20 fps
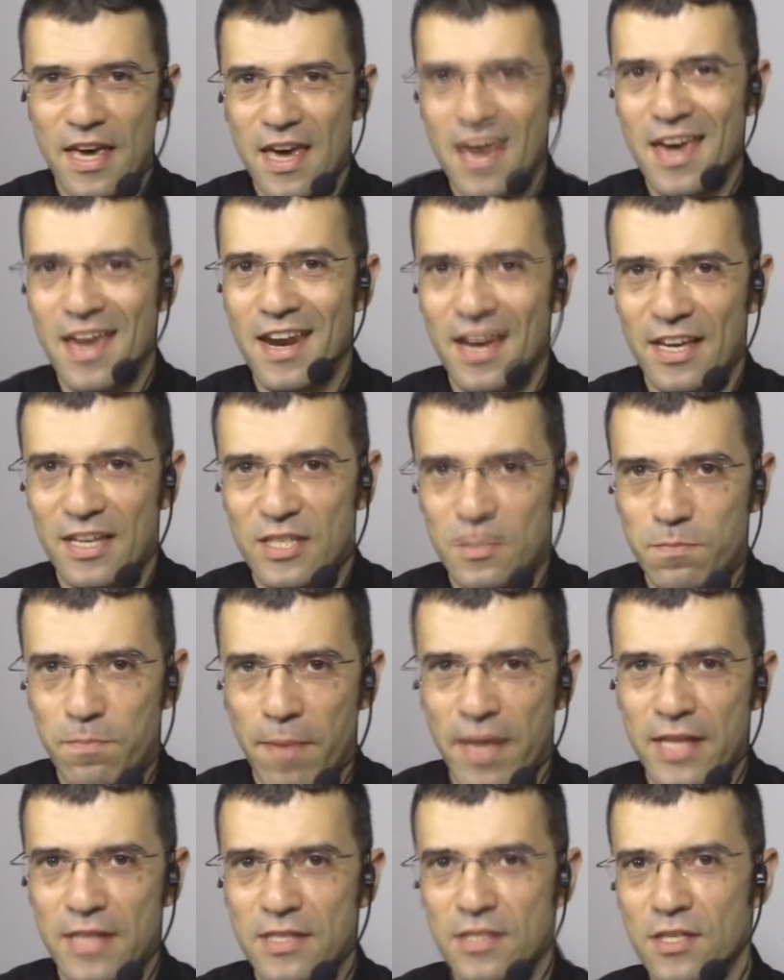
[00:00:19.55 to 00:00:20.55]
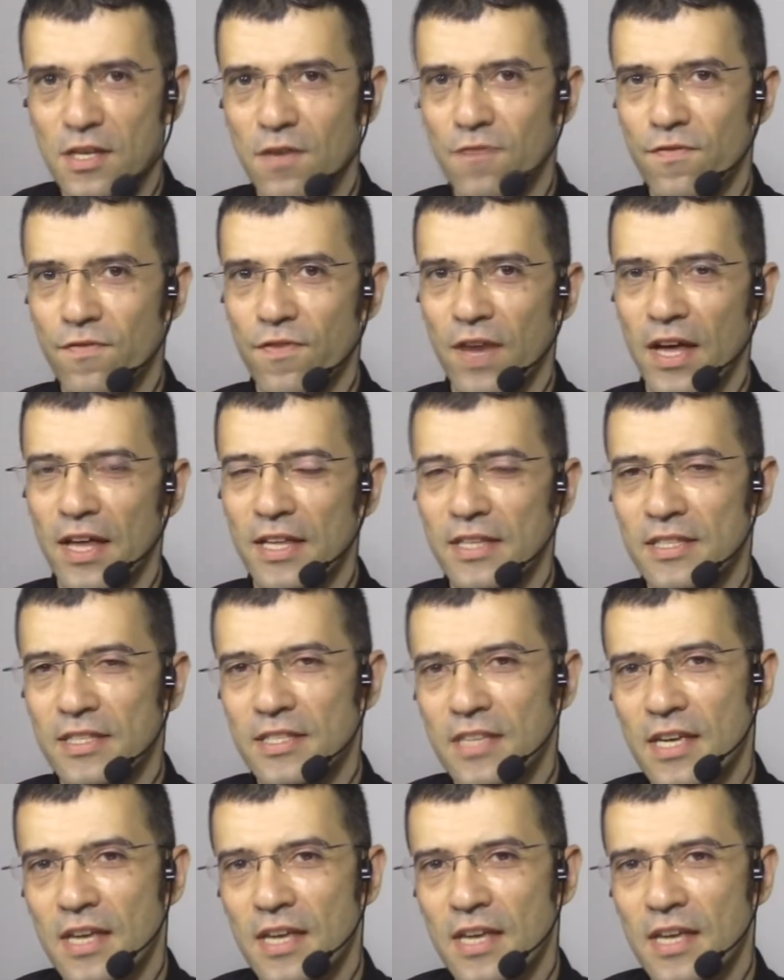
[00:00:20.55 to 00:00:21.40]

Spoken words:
inexpensive and